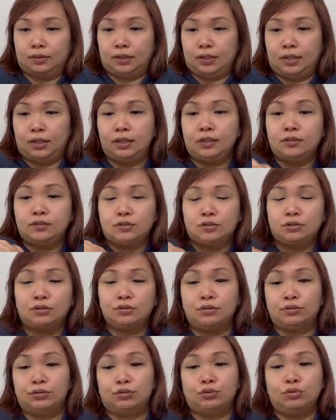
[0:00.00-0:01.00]
okay
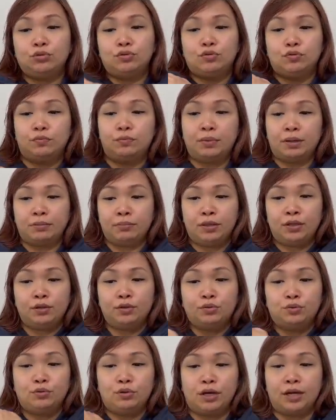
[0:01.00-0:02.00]
so those mommy
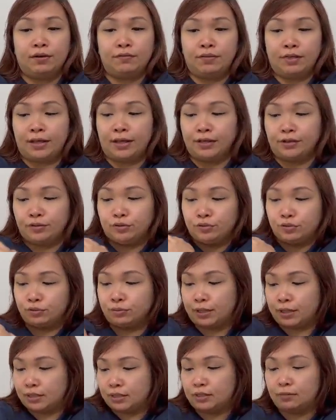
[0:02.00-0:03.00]
who have like you know
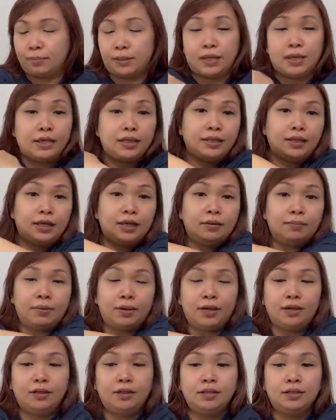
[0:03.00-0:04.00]
muscle pain ache
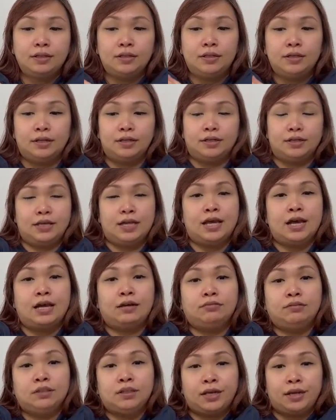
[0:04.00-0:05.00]
pain yeah
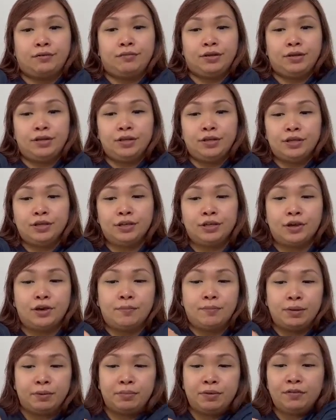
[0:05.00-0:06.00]
after carrying your
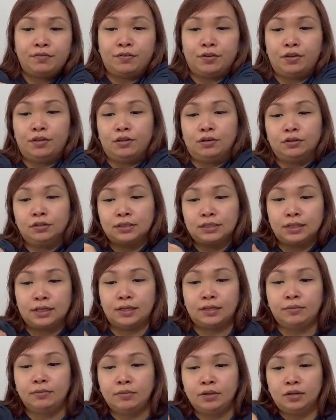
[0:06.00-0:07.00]
baby for a long
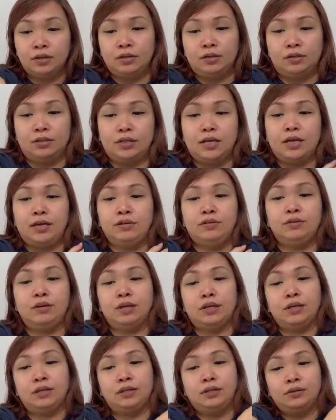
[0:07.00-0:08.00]
time yeah you
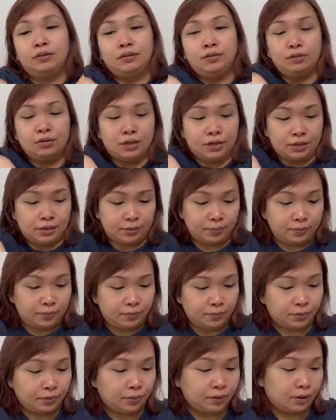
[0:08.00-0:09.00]
can you
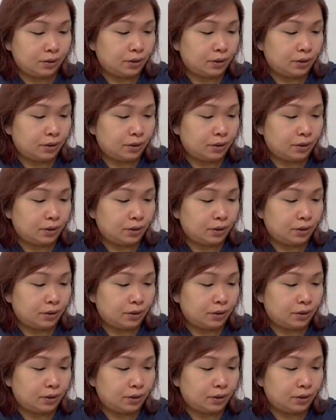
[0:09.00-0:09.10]
can